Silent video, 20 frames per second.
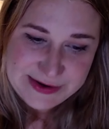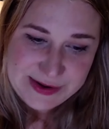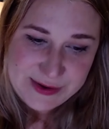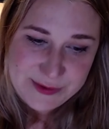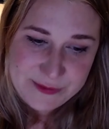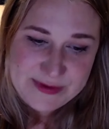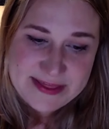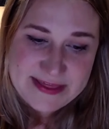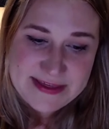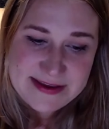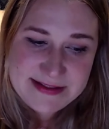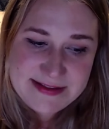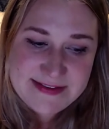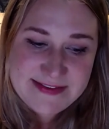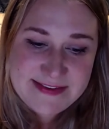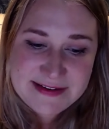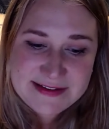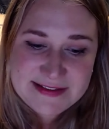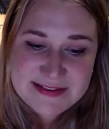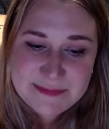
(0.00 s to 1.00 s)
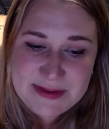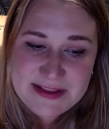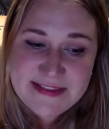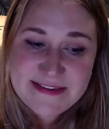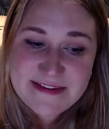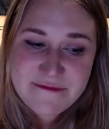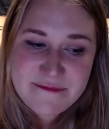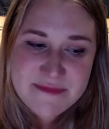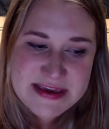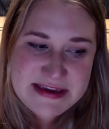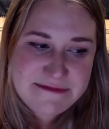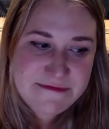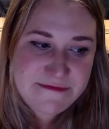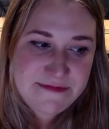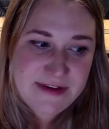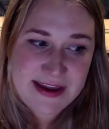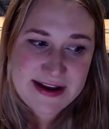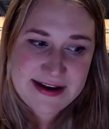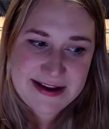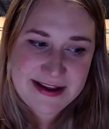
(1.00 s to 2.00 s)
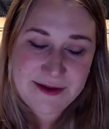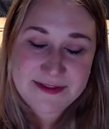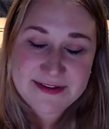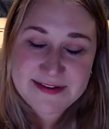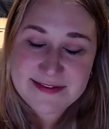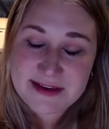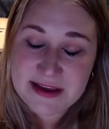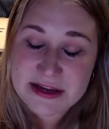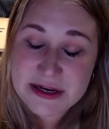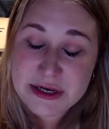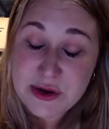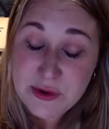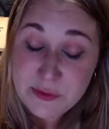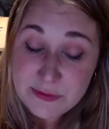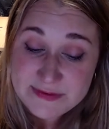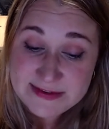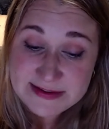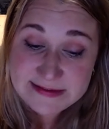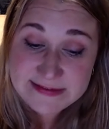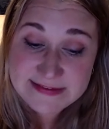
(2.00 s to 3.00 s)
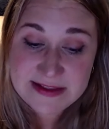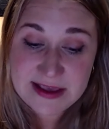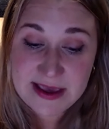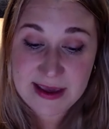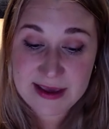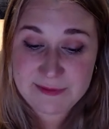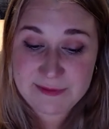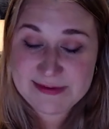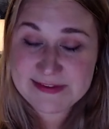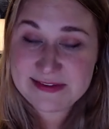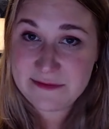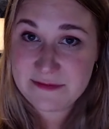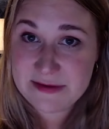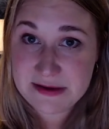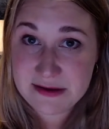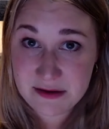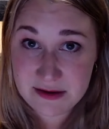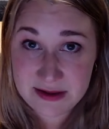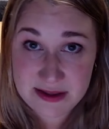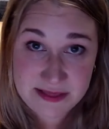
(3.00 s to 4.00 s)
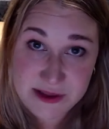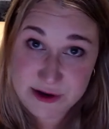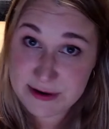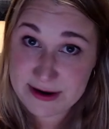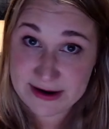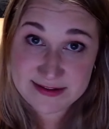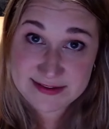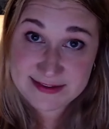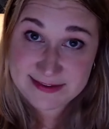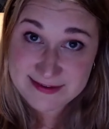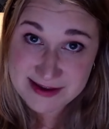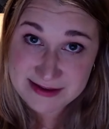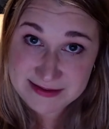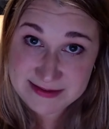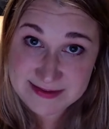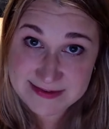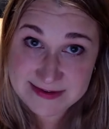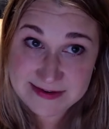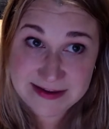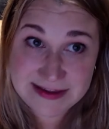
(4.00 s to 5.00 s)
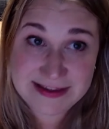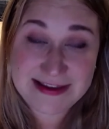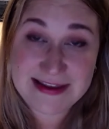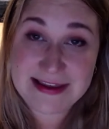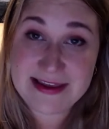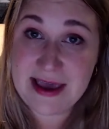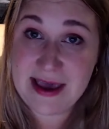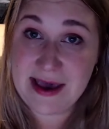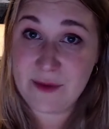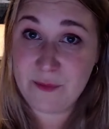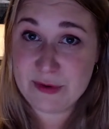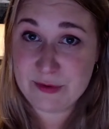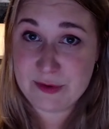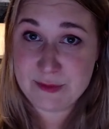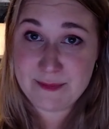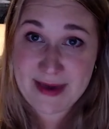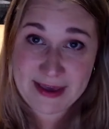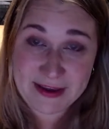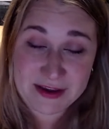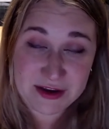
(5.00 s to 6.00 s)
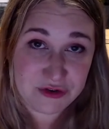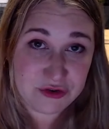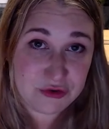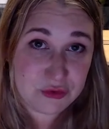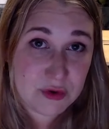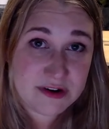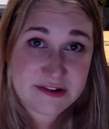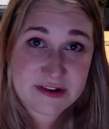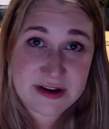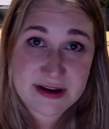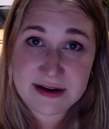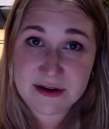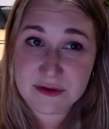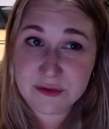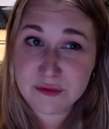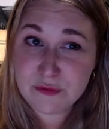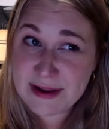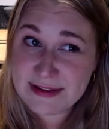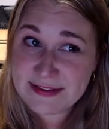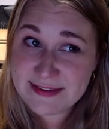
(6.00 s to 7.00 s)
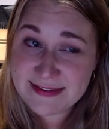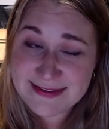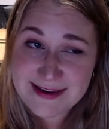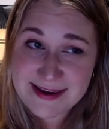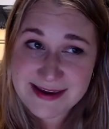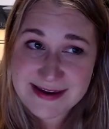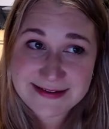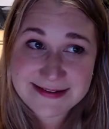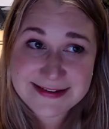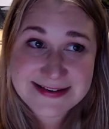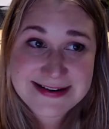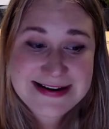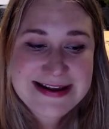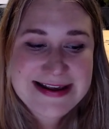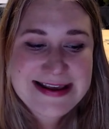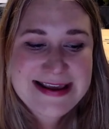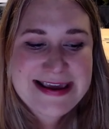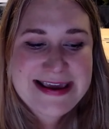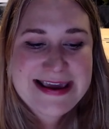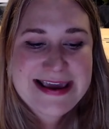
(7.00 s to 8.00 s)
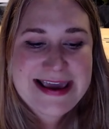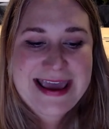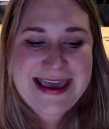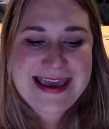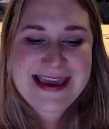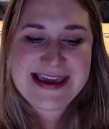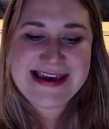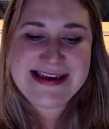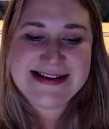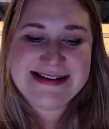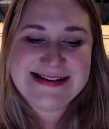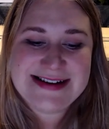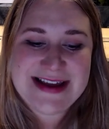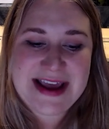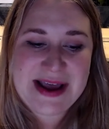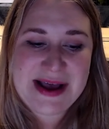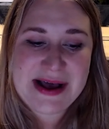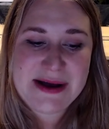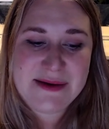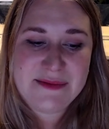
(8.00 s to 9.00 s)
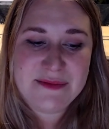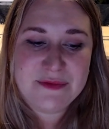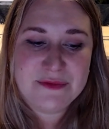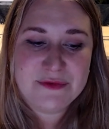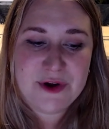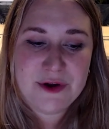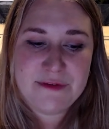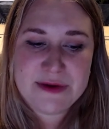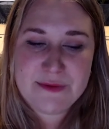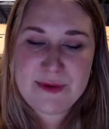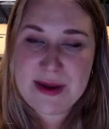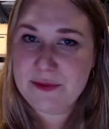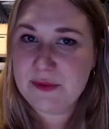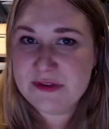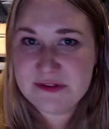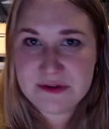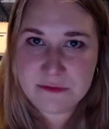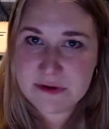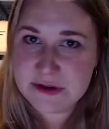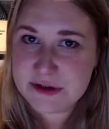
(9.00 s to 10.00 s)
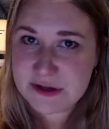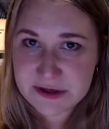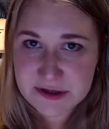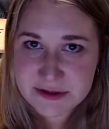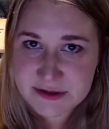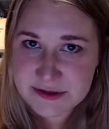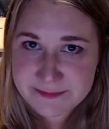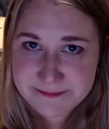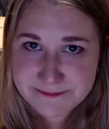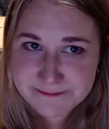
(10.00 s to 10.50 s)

within 6 months of me finding out this diagnosis, I was living in the United States. We were back in Georgia in a red state, and Roe v. Wade was overturned.